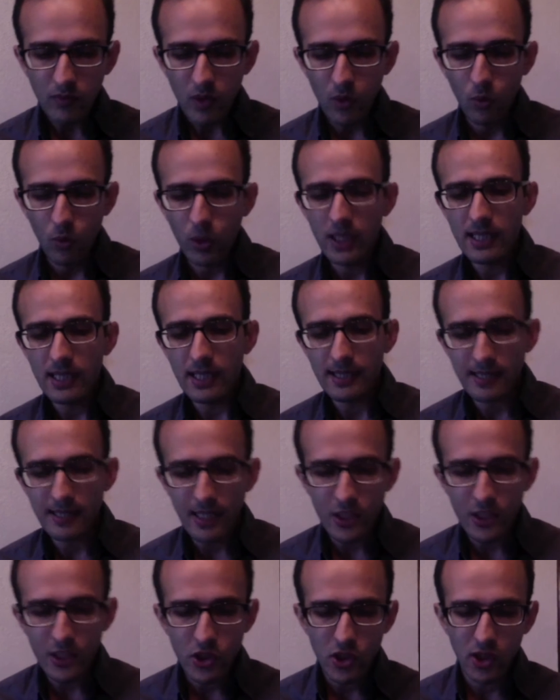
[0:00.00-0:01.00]
What is
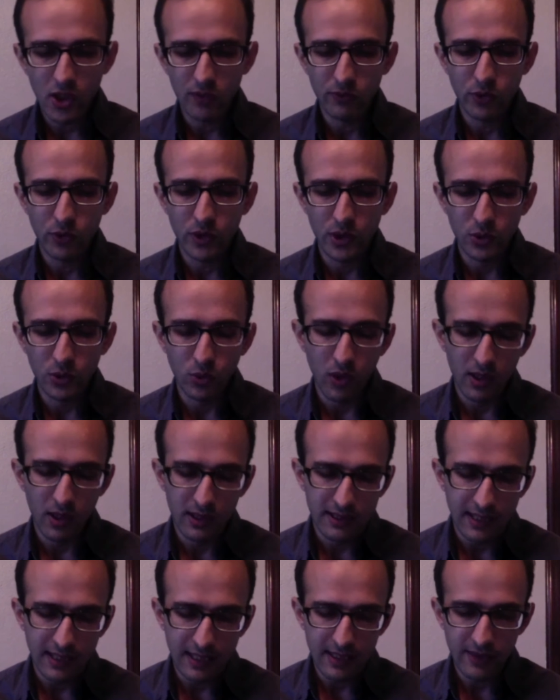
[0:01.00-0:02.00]
essential for the
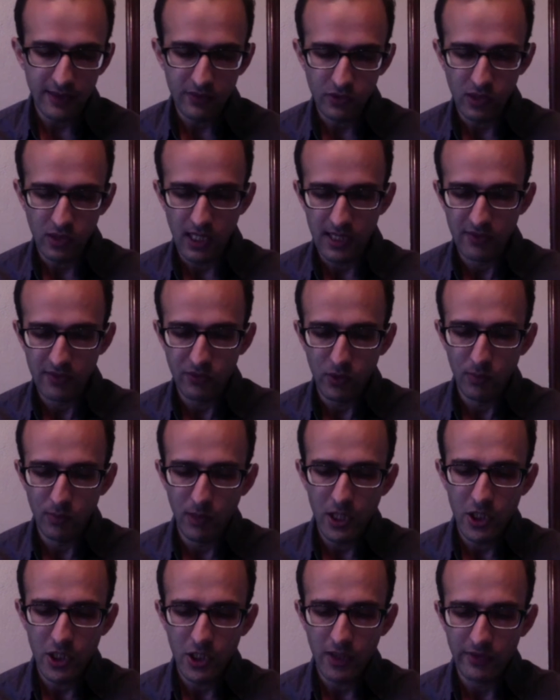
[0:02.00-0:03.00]
qualitative
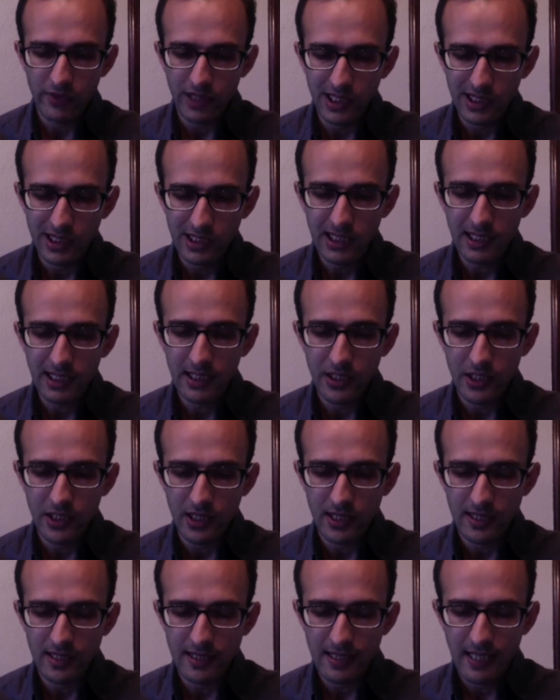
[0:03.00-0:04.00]
transformation of
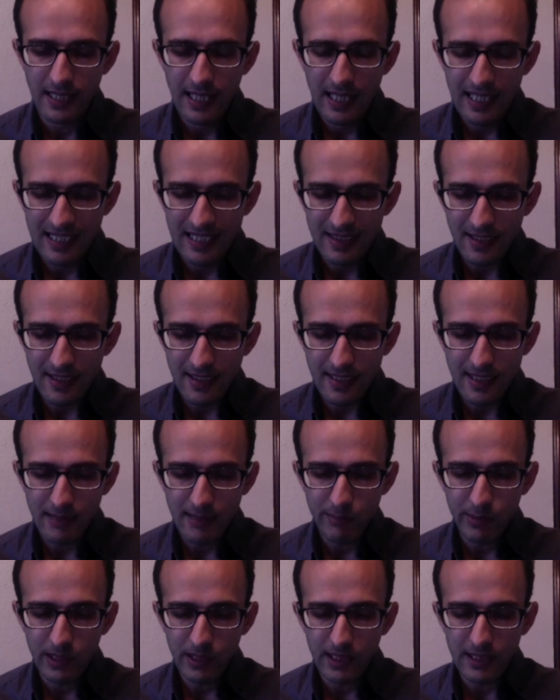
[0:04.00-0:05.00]
intelligence is not
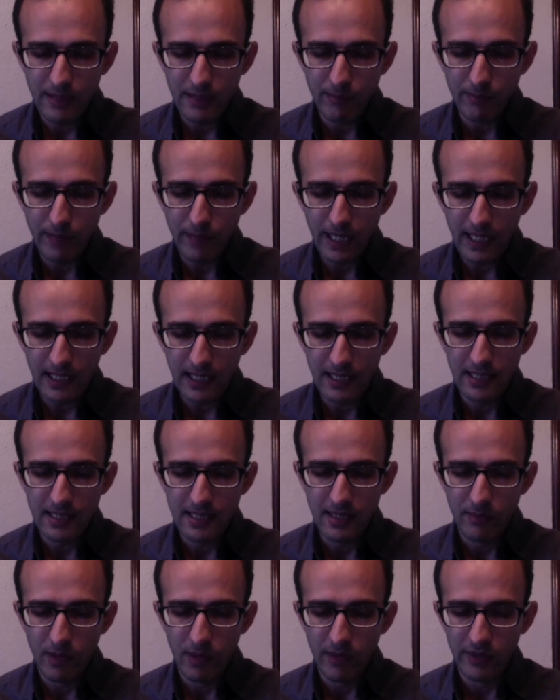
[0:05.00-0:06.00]
simply the
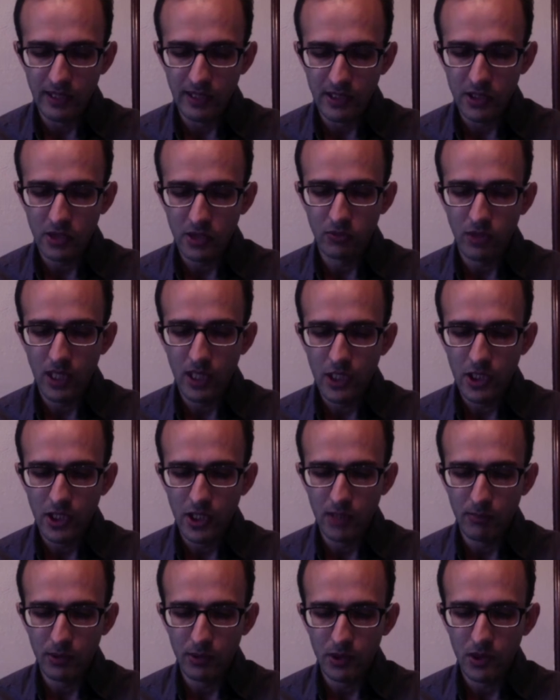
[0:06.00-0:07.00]
mechanism of integration,
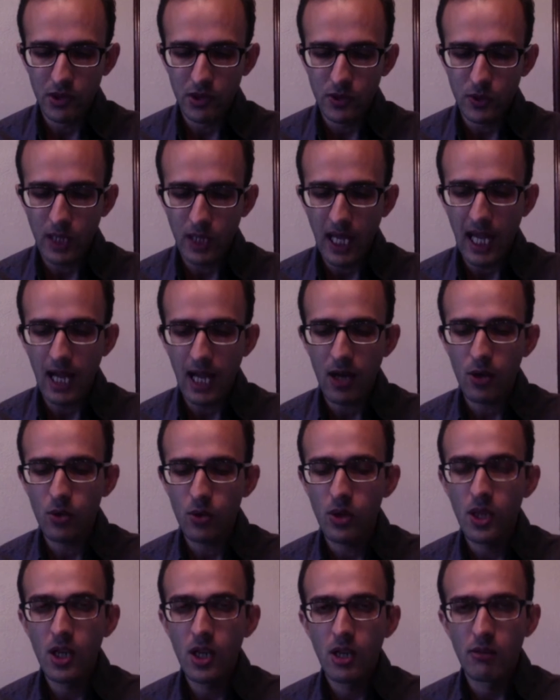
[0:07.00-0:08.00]
but also how
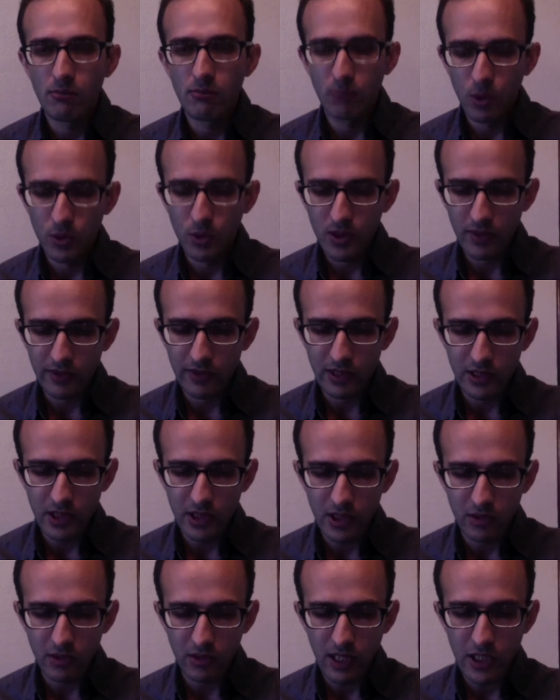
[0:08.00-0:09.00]
mode of
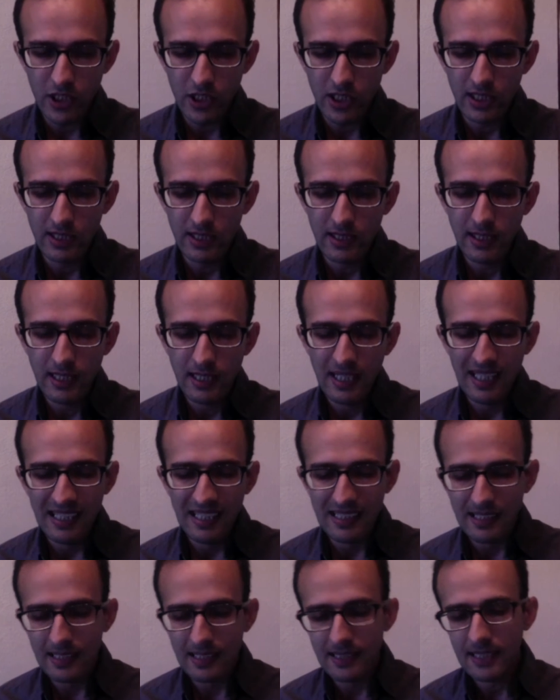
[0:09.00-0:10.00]
integration is
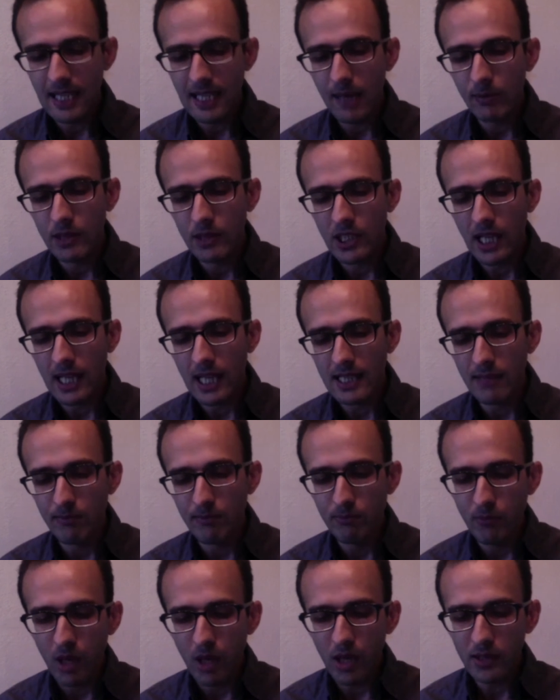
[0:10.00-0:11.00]
established as a
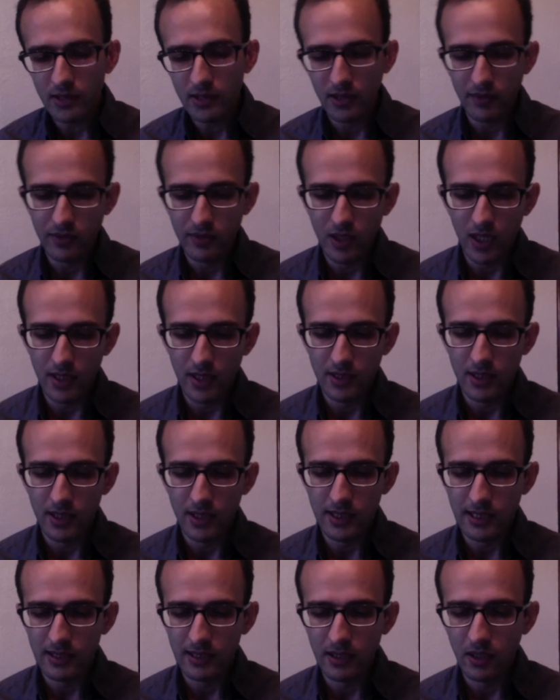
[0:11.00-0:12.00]
model of conduct
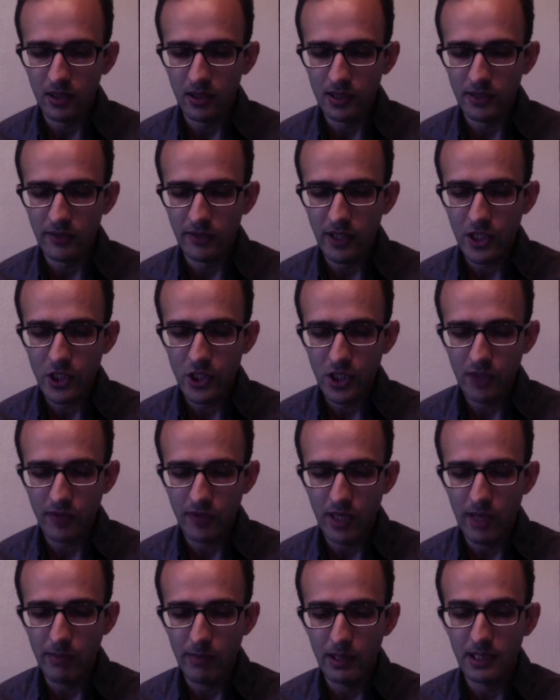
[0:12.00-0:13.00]
and cultivation of
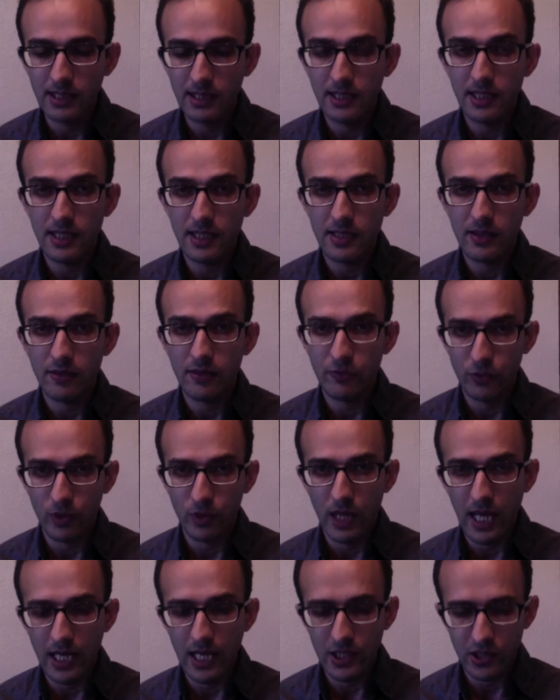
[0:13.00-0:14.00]
abilities for
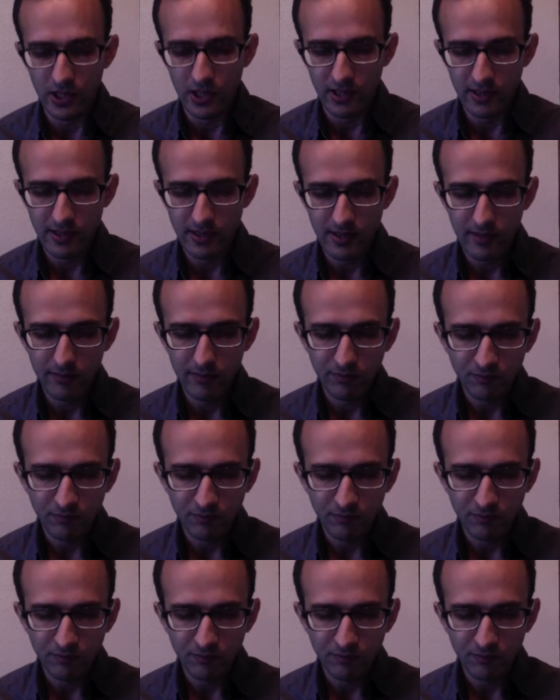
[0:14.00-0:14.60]
agents.